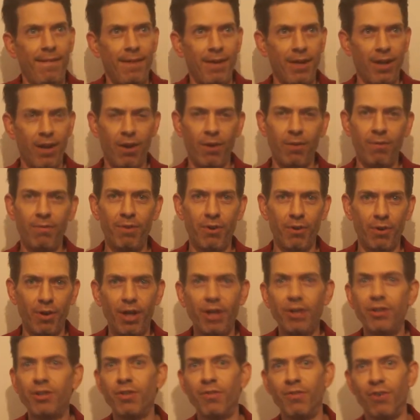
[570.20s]
if you're
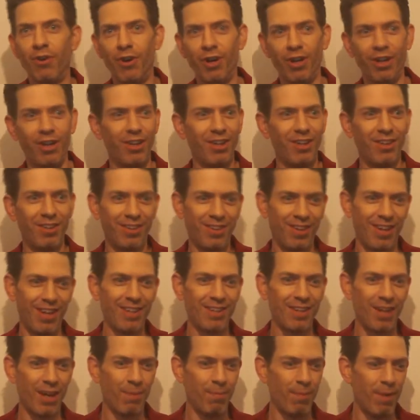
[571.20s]
introverted,
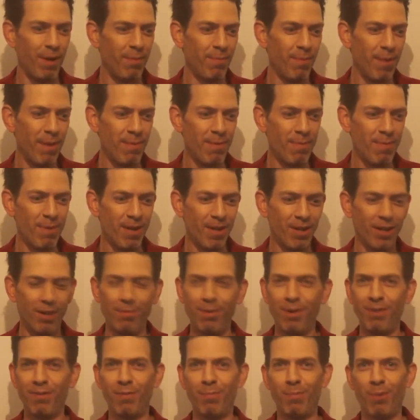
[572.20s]
that's going to maybe be a little
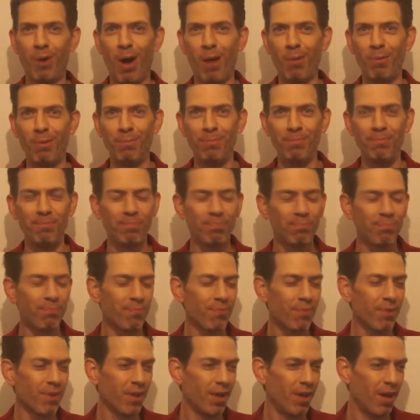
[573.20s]
bit of a problem.
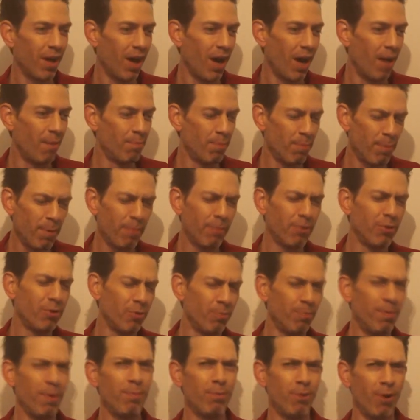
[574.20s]
But
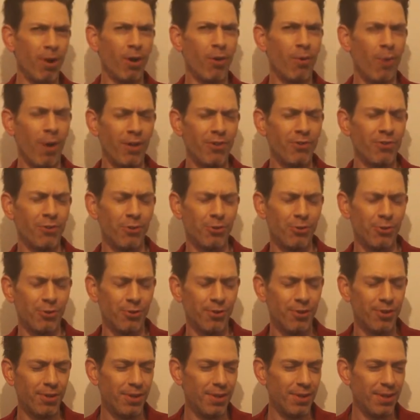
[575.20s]
people are quite social.
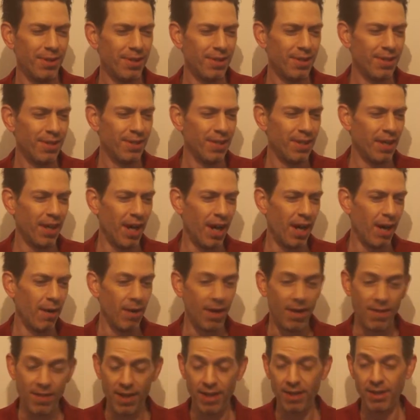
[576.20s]

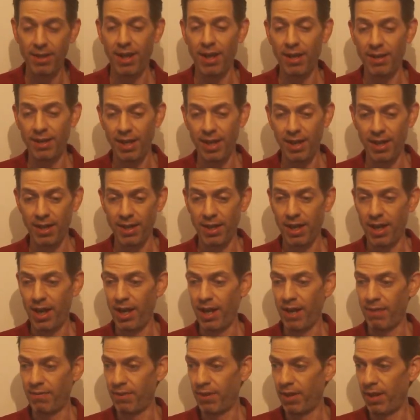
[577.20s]
And then at the end of the
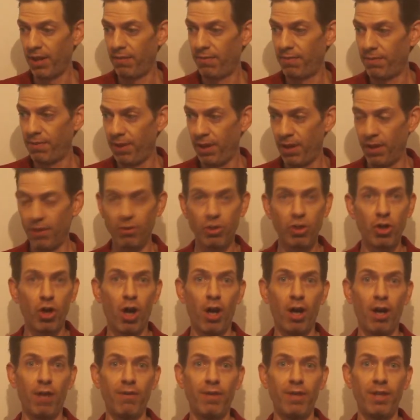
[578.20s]
night, after they've
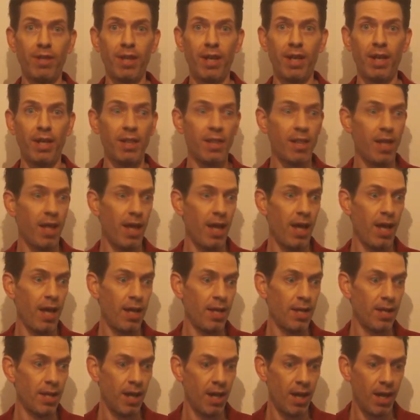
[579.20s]
shot everything,
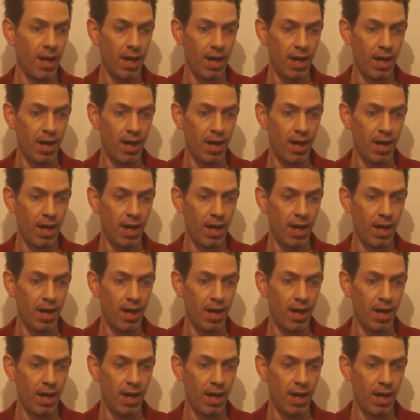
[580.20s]
then